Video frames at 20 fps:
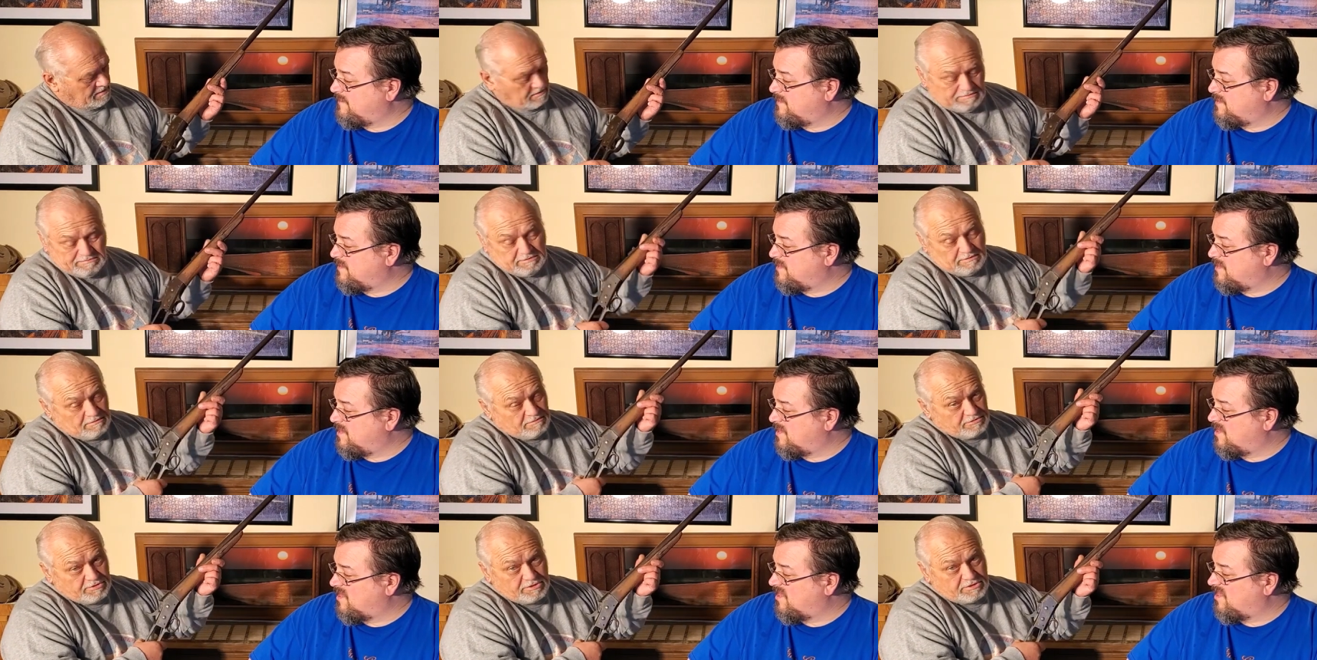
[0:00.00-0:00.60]

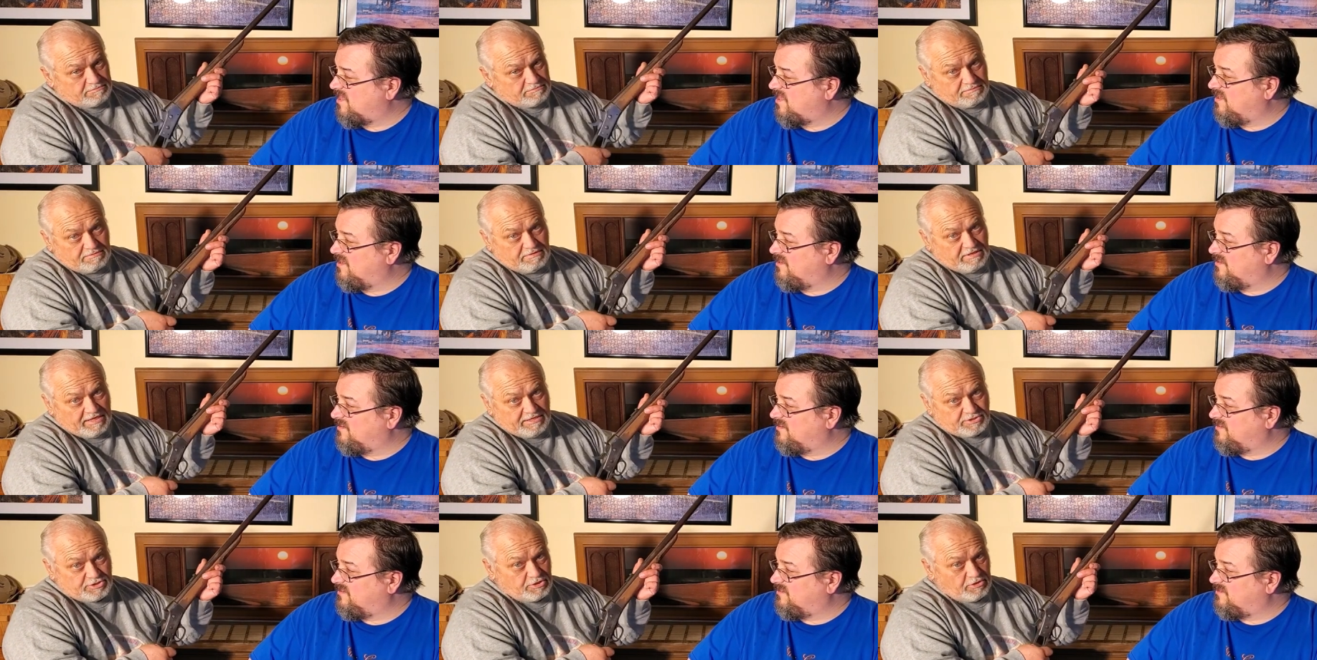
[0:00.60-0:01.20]
Speaker 1: just
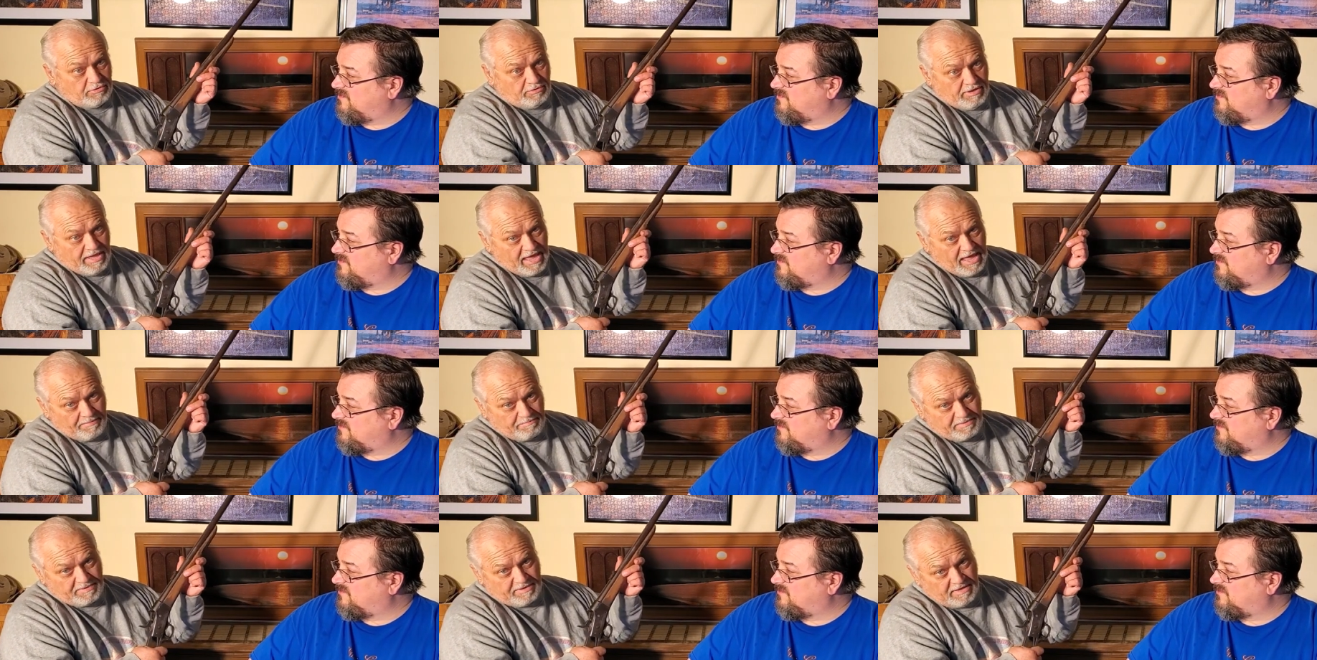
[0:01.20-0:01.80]
things you
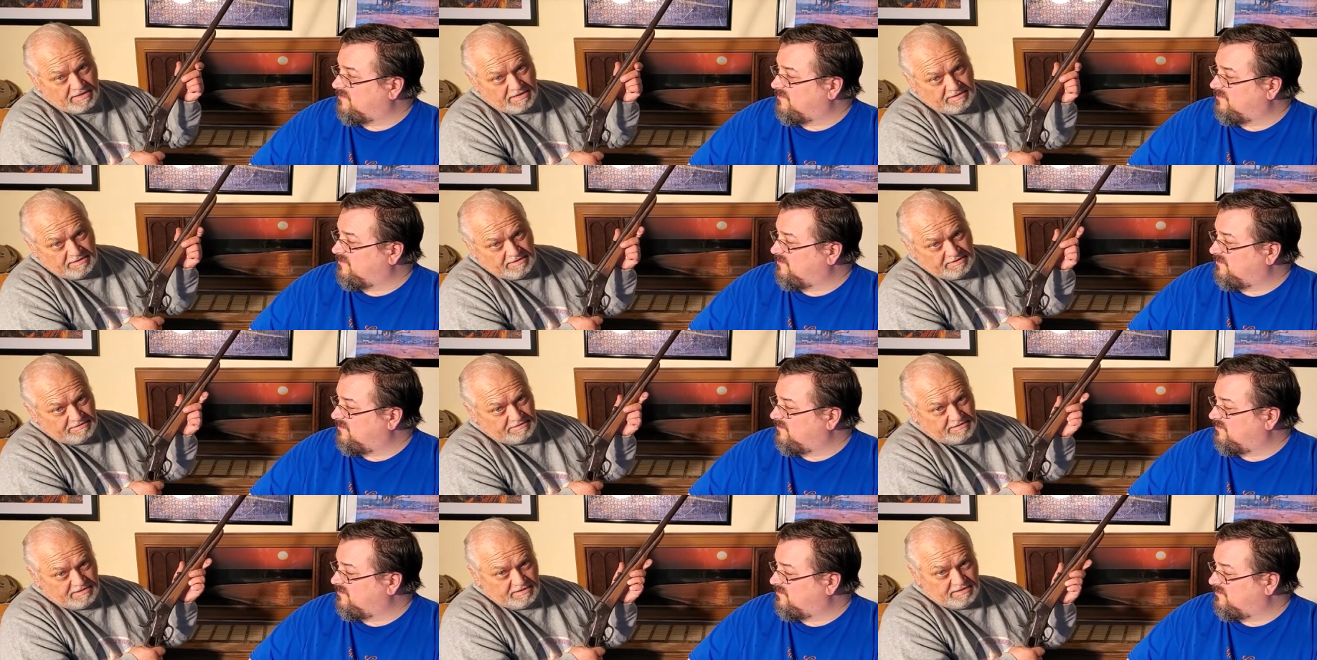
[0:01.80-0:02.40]
happen on
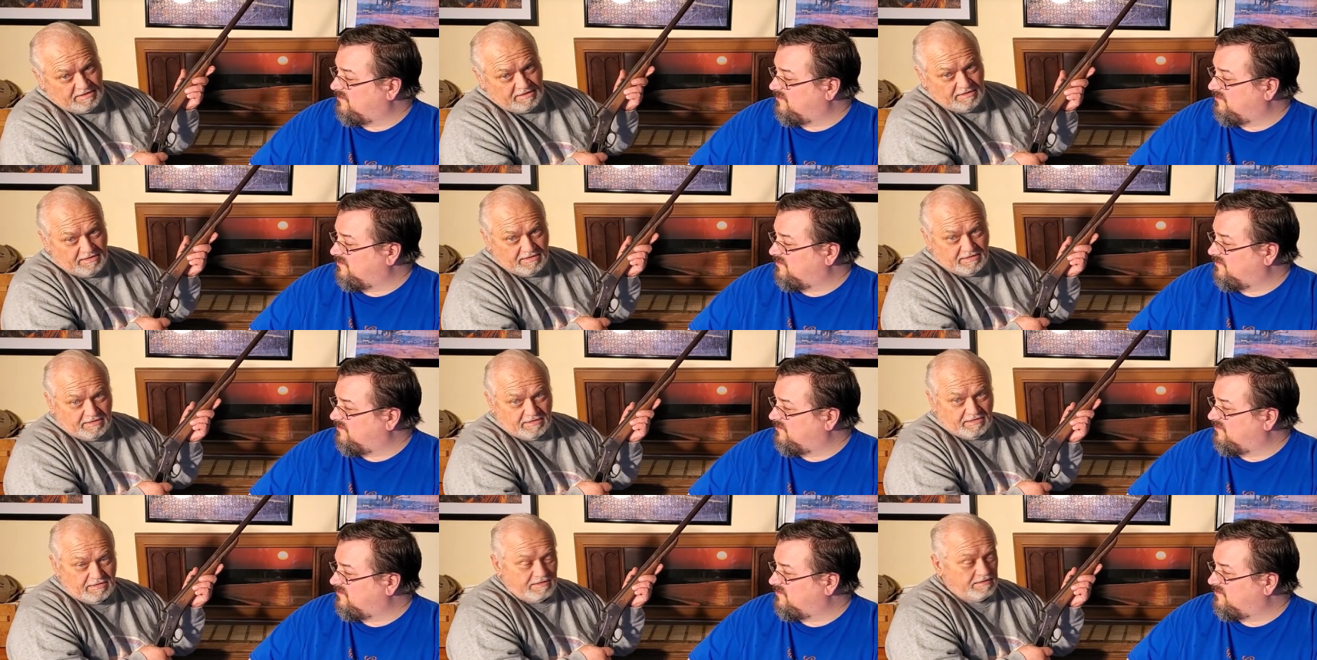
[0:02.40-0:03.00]
in the.
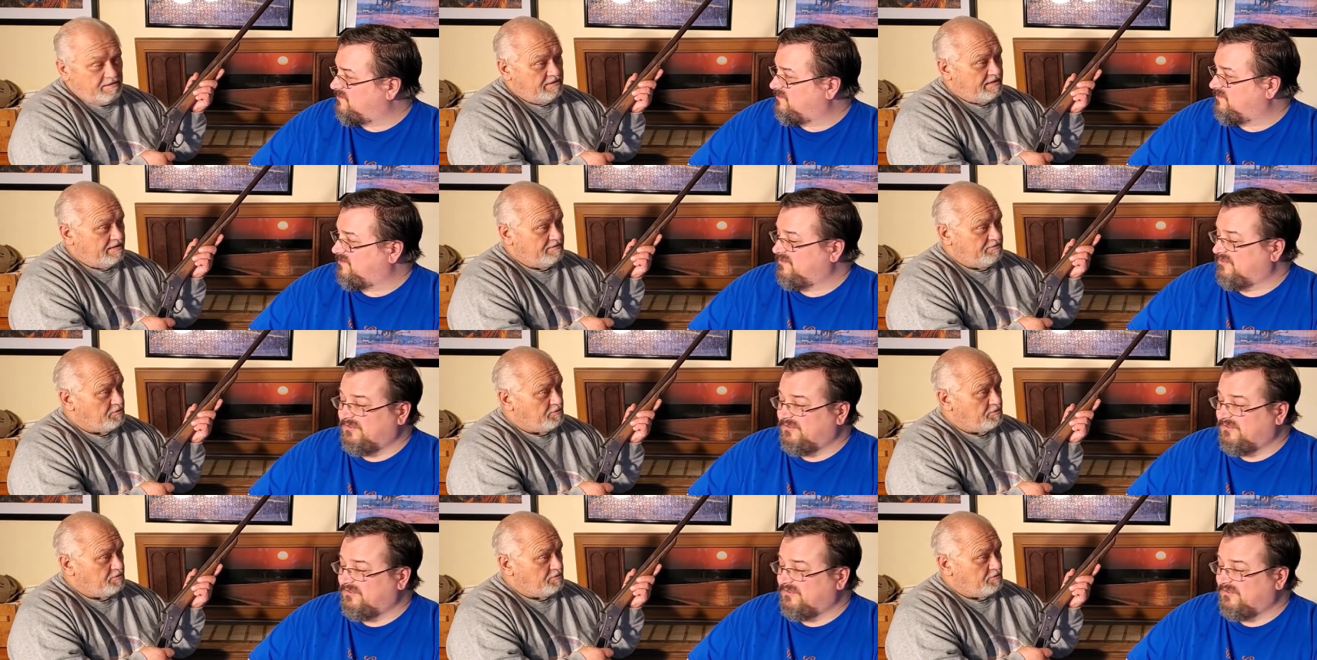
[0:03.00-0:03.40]
I